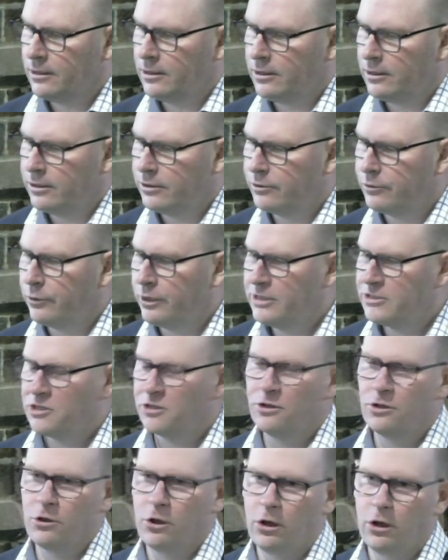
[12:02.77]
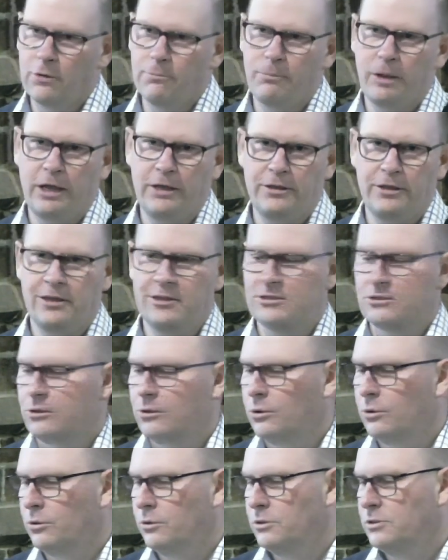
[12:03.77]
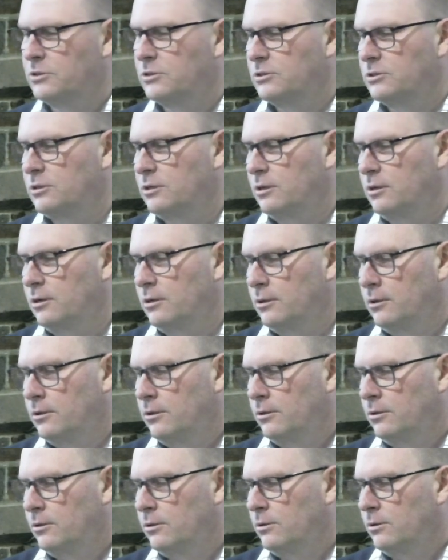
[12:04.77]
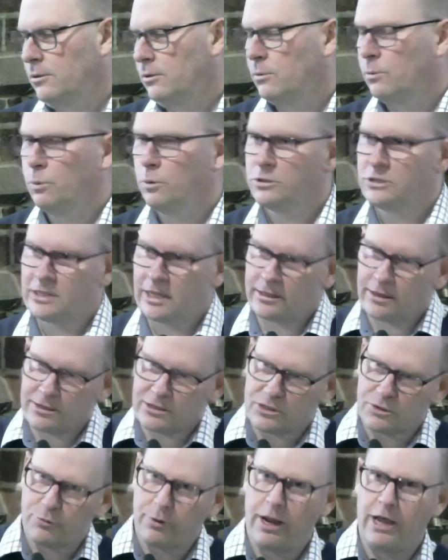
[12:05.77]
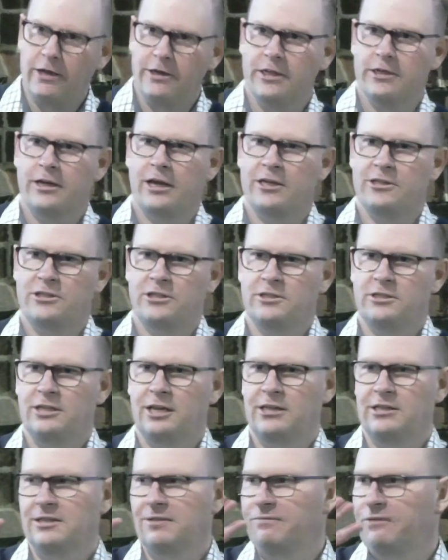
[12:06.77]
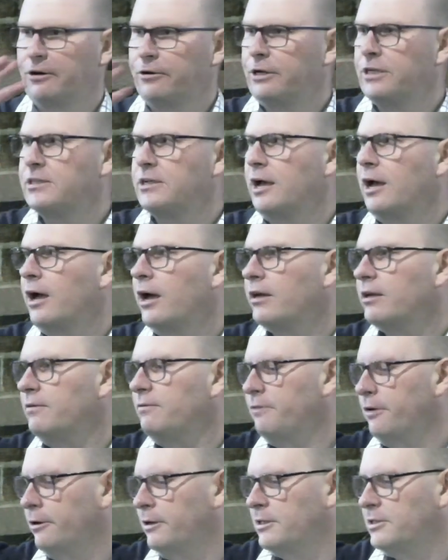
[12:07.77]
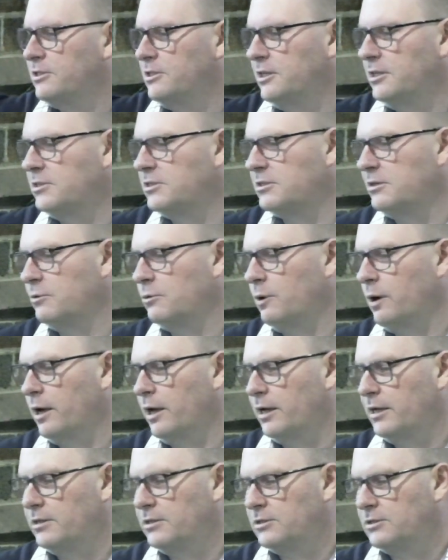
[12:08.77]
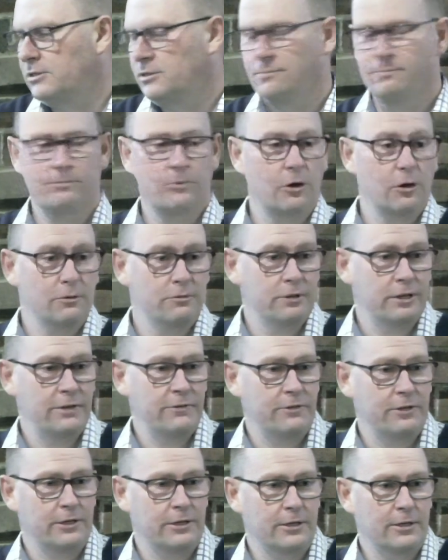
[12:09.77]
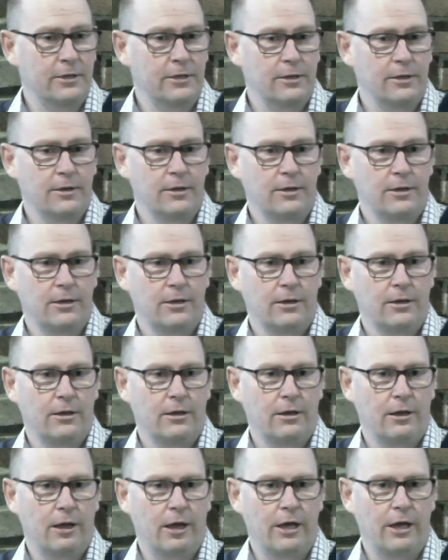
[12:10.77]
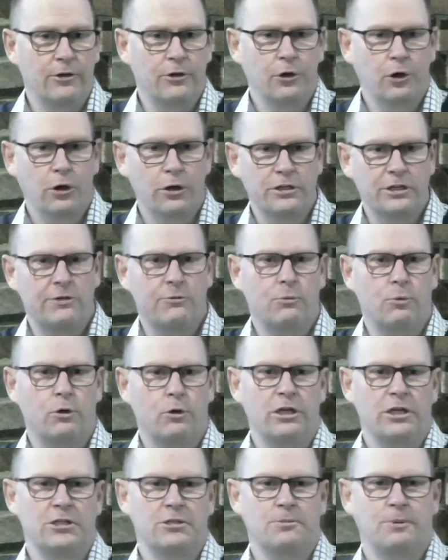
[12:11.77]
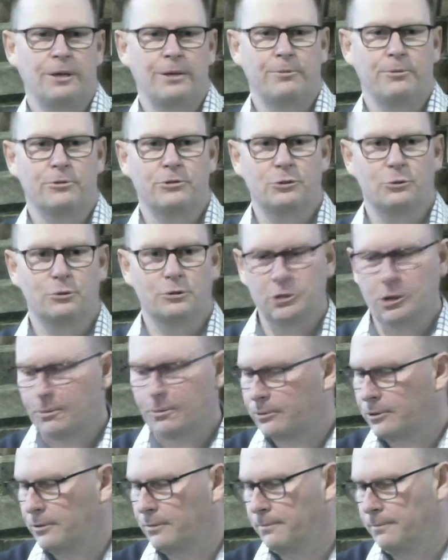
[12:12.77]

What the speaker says: The reason God made these laws was that the surrounding nations had some very dark and very sinister ways of living, and God didn't want his people to adopt them.